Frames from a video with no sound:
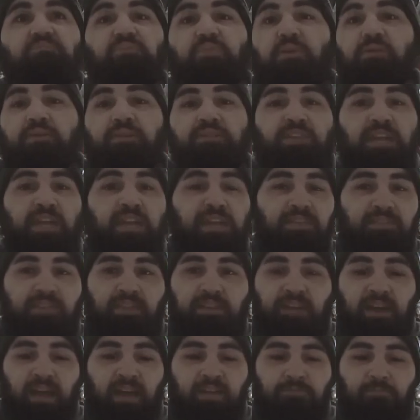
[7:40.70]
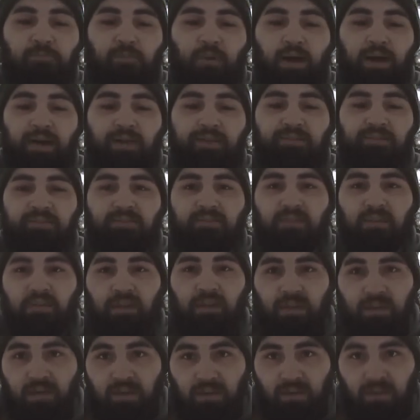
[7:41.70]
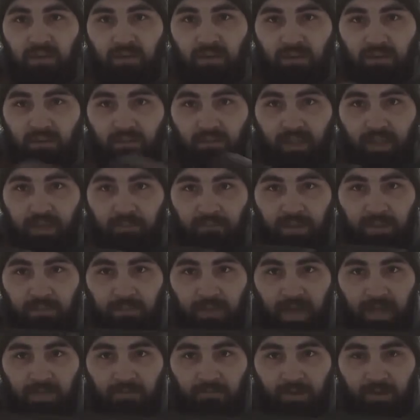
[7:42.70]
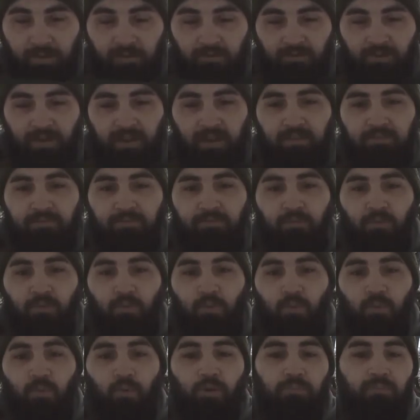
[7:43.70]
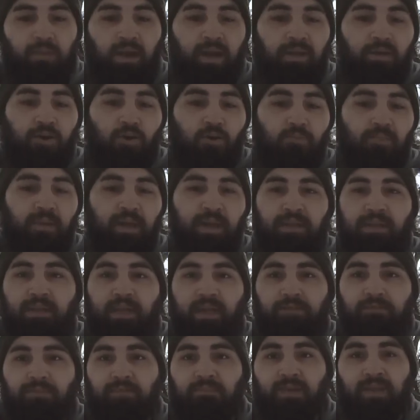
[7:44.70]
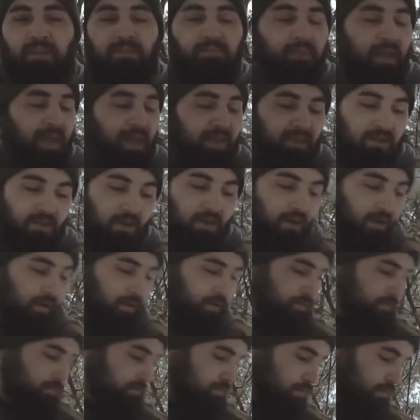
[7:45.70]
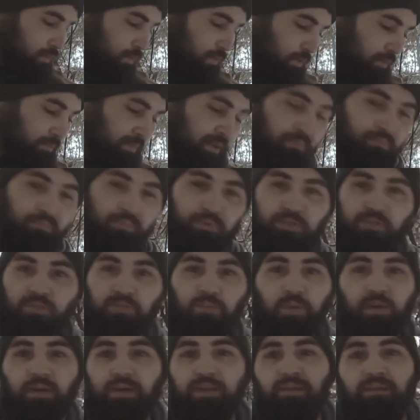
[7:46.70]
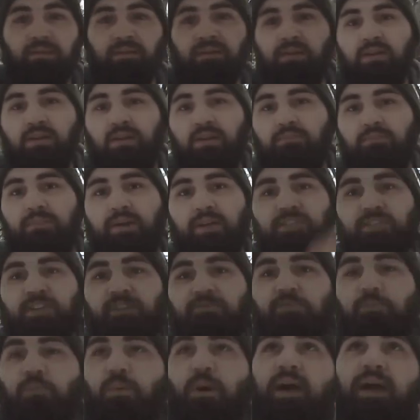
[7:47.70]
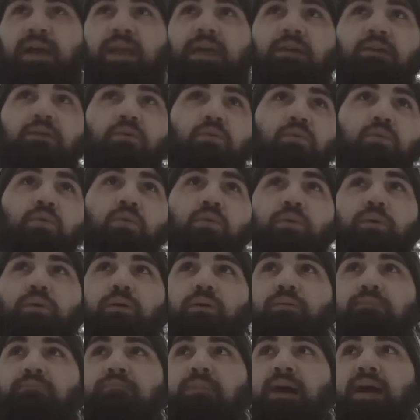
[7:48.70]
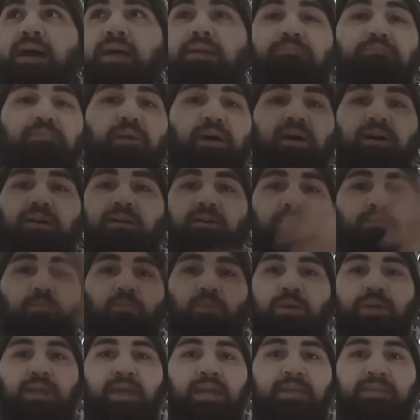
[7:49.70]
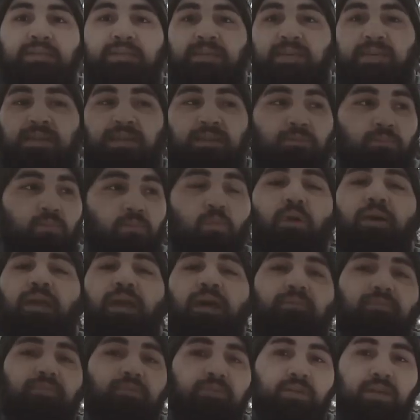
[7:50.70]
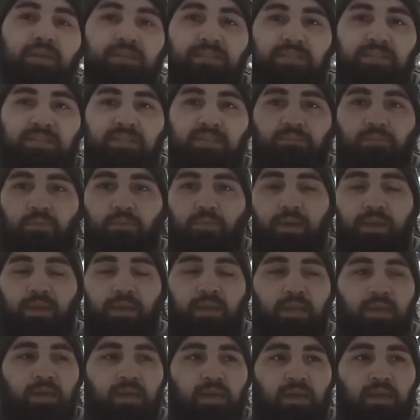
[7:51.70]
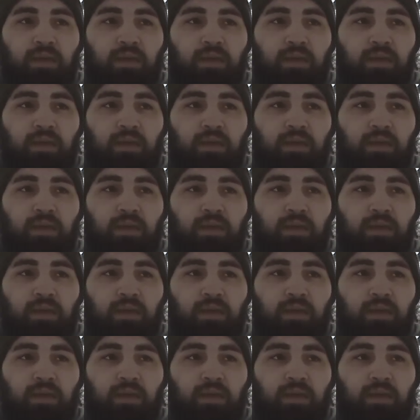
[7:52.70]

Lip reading: pretty much anything knife-wise, like my Pathfinder knife, or my homemade knife I made in the backyard, or my Bush One by Jeff White, or my Buck 119, whatever. You guys get the point.